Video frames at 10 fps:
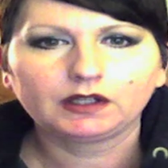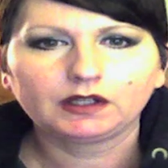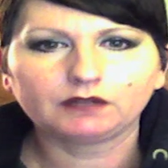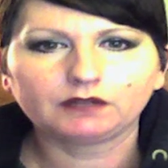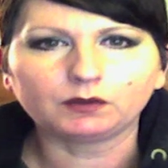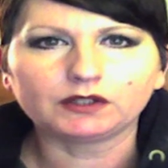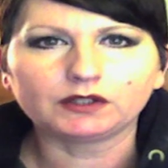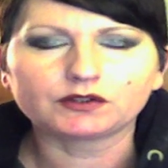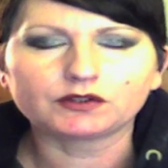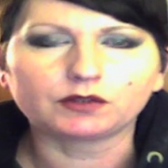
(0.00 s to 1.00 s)
Hey everyone,
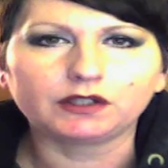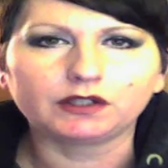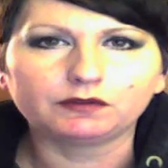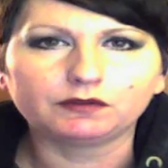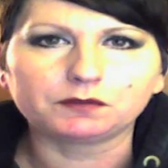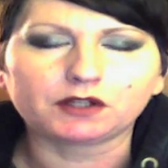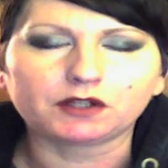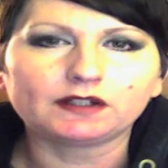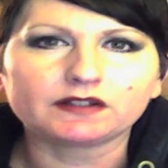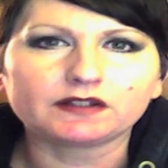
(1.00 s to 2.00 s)
it's Doreen from
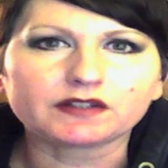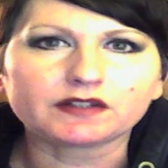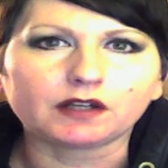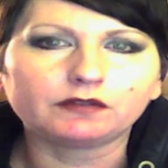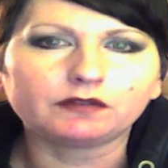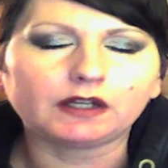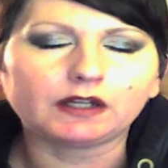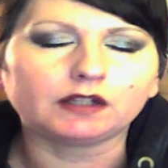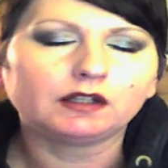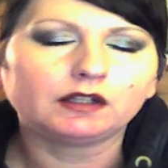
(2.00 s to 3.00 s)
Doggies and Stuff,
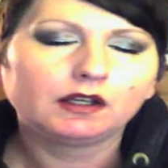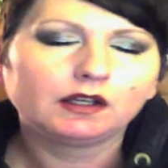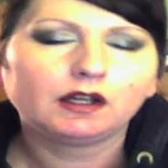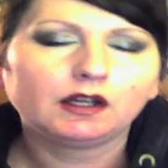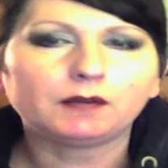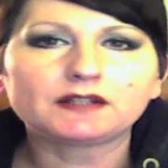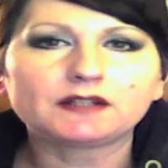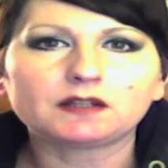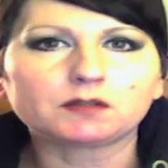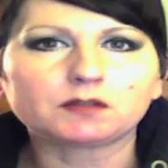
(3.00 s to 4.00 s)
and I might
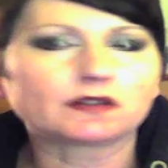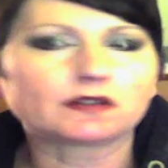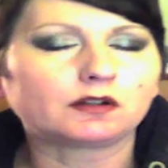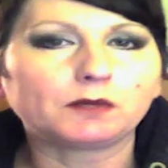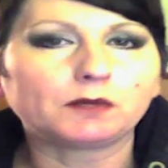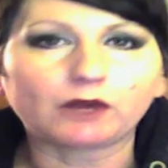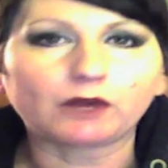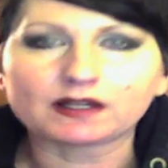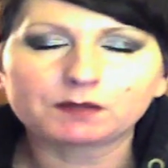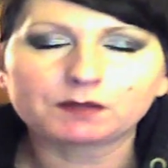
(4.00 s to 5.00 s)
seem just a little bit
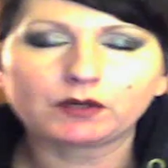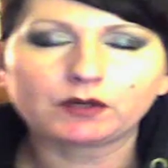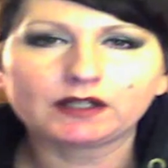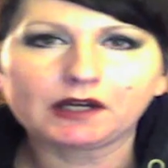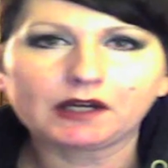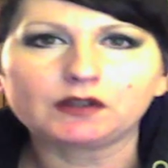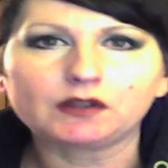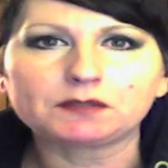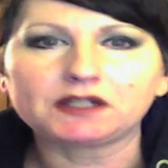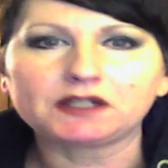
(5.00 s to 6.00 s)
raspy right now.
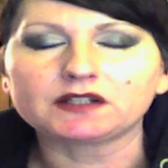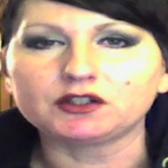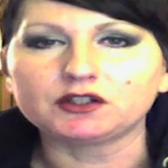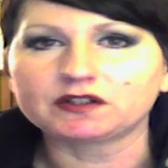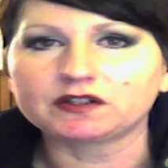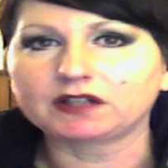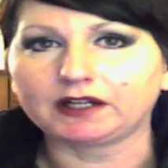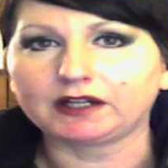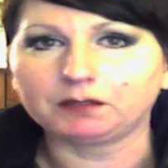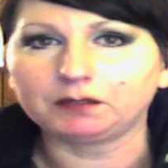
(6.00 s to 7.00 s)
It's because I just got
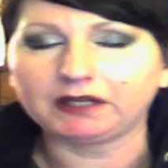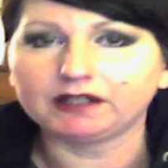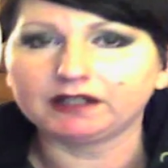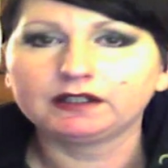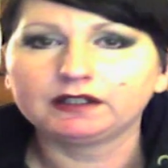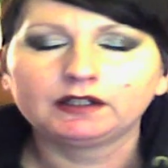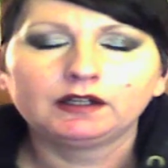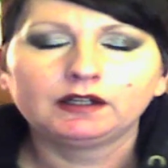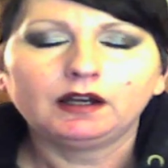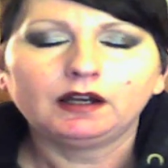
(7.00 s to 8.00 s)
out of bed.
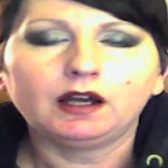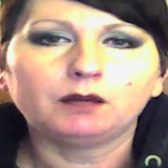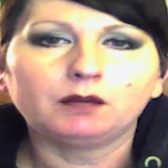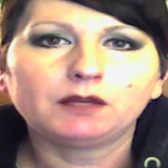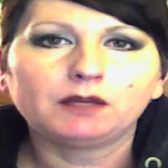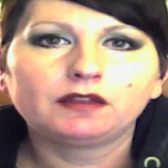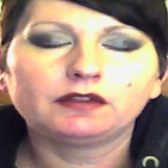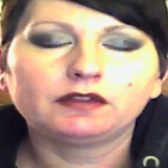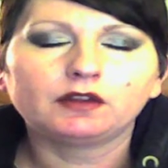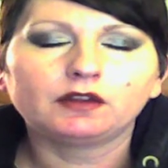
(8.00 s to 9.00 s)
Um,
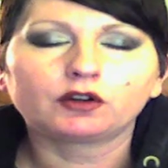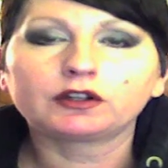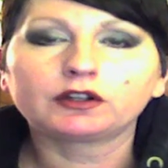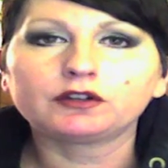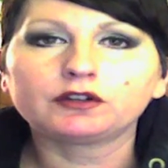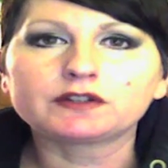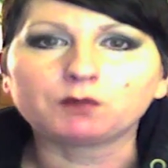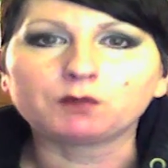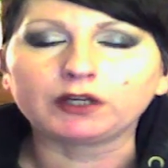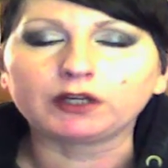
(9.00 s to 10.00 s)
Earlier this
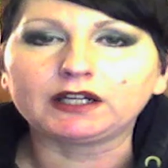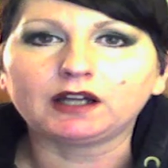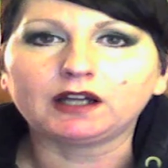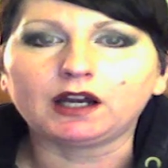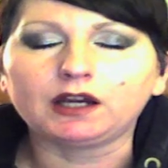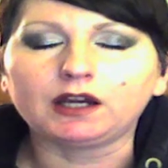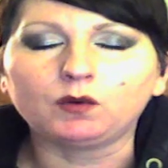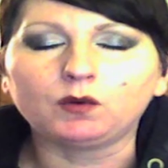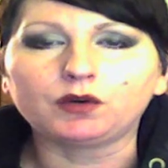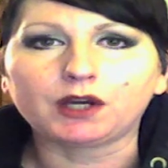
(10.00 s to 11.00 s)
morning, I
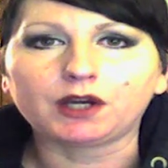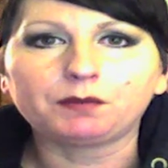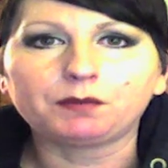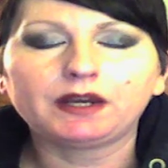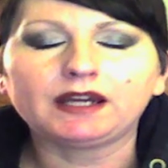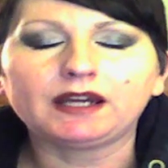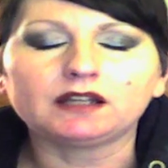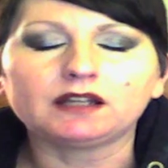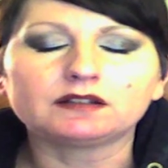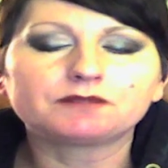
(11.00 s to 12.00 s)
woke up
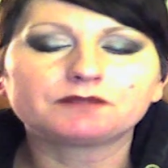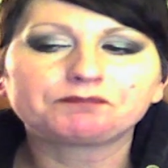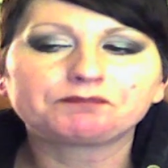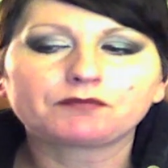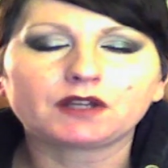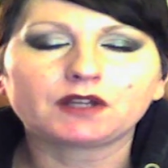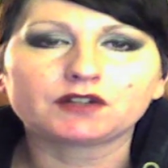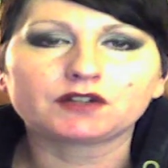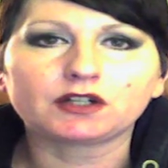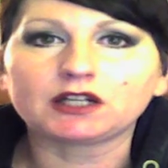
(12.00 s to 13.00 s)
and I
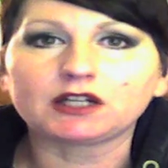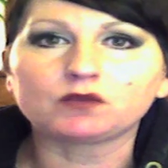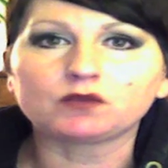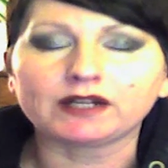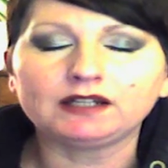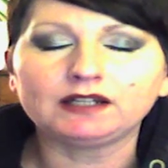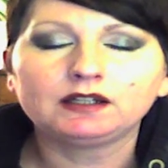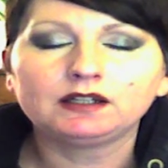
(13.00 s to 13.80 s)
started getting ready,